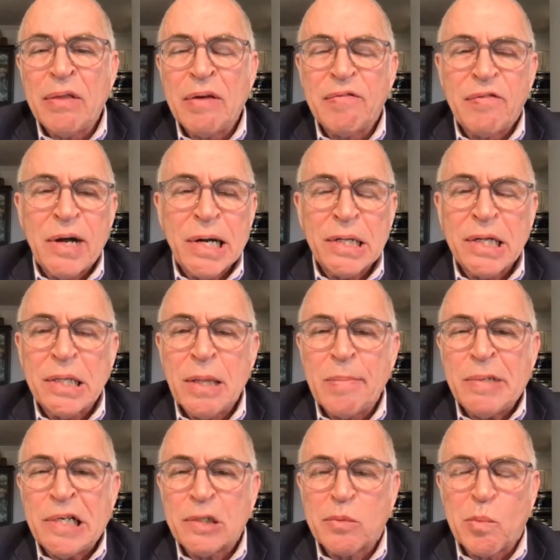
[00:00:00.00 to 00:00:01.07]
then finally, let
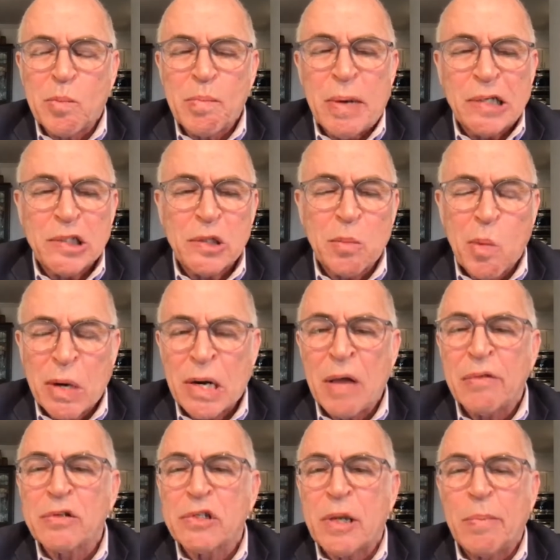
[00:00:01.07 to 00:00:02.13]
me just mention one
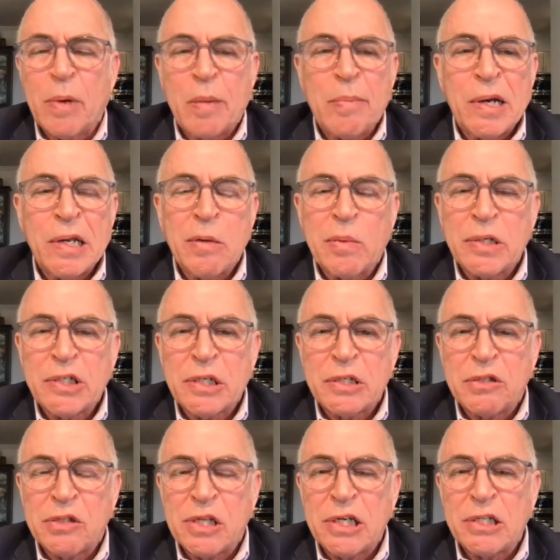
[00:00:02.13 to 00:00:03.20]
other subcommittee, which
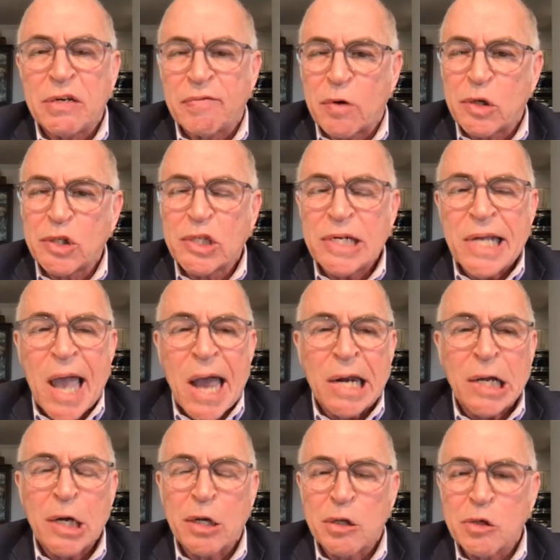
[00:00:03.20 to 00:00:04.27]
is the Diversity and
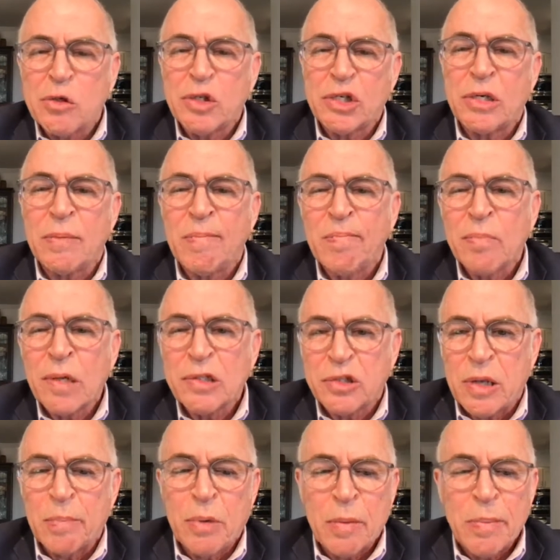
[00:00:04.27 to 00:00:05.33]
Inclusion
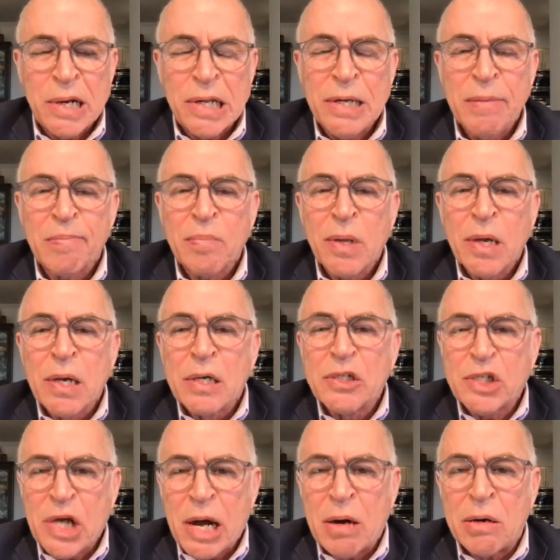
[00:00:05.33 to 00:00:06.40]
Subcommittee,
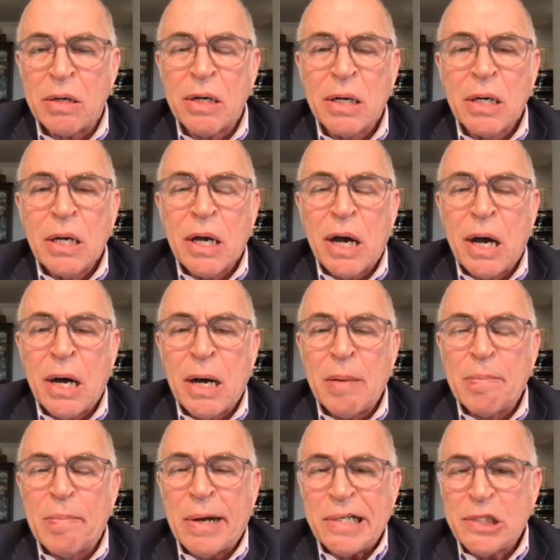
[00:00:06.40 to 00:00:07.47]
chaired
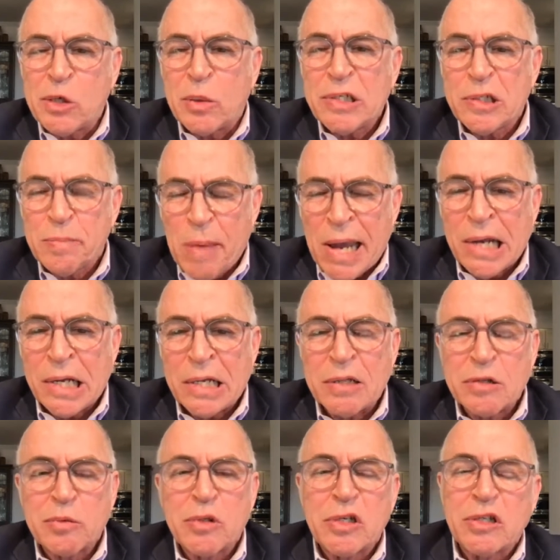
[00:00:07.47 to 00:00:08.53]
by Joyce Beatty.
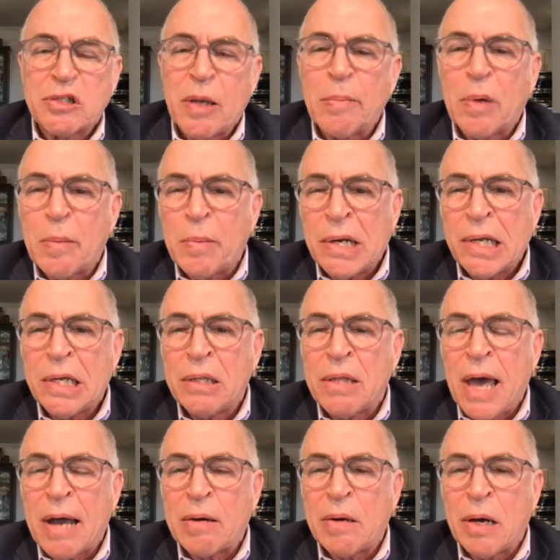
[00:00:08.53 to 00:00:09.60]
This was a subcommittee
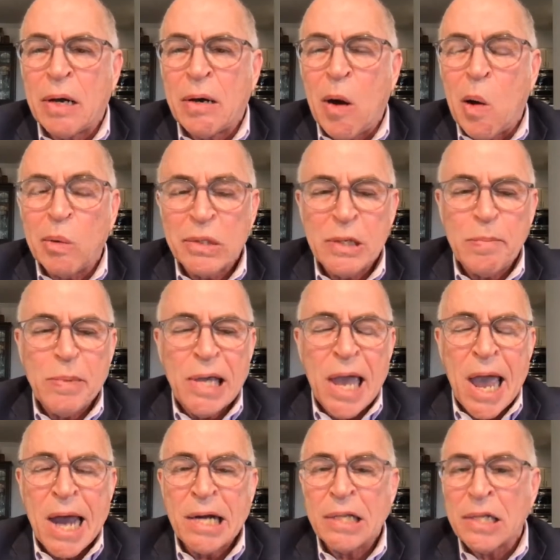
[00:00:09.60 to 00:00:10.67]
that only
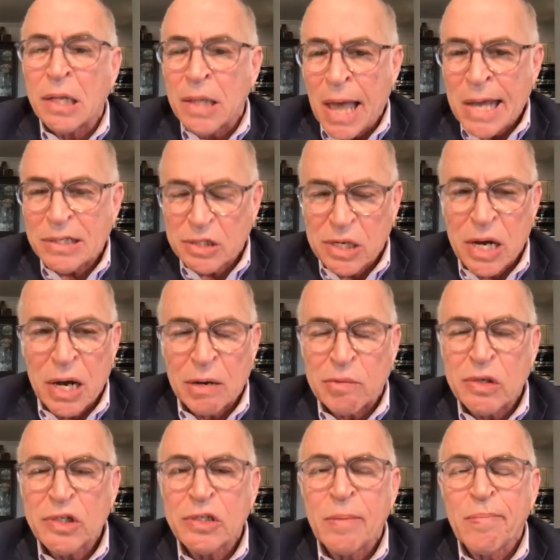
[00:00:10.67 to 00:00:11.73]
began in the last
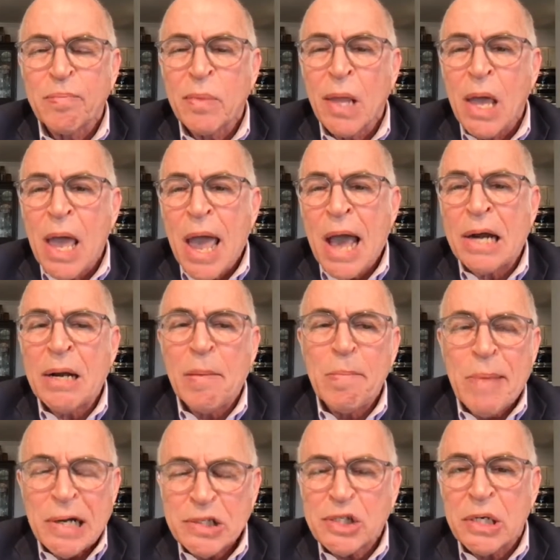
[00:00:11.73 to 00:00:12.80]
Congress, and I'm
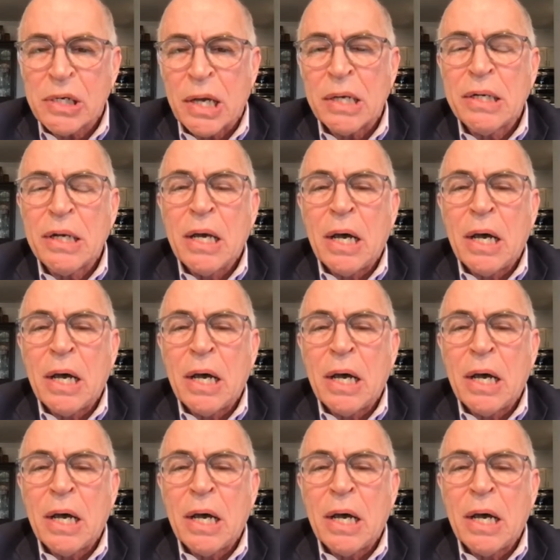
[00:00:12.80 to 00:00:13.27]
mentioning it